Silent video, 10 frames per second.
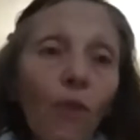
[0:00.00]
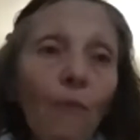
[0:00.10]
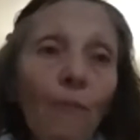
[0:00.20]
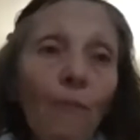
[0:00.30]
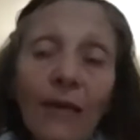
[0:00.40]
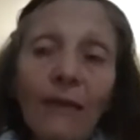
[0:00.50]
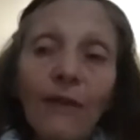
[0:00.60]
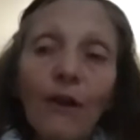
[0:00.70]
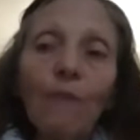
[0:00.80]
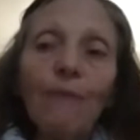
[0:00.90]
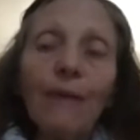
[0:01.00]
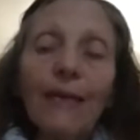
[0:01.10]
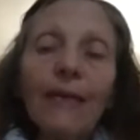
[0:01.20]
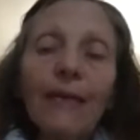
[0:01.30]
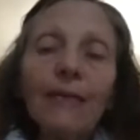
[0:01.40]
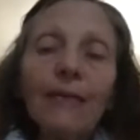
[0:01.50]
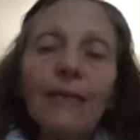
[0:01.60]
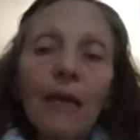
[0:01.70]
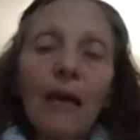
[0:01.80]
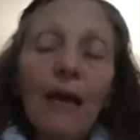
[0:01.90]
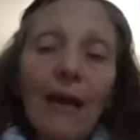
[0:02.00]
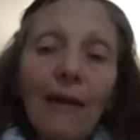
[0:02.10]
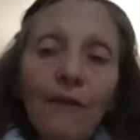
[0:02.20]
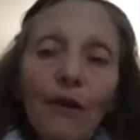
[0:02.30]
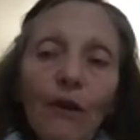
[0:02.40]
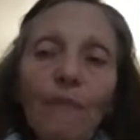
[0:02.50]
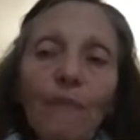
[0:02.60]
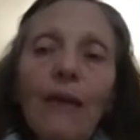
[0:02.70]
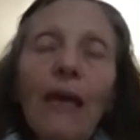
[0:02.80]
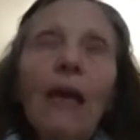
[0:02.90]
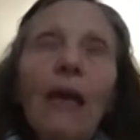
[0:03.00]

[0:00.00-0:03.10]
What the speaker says: body therapies, color therapy.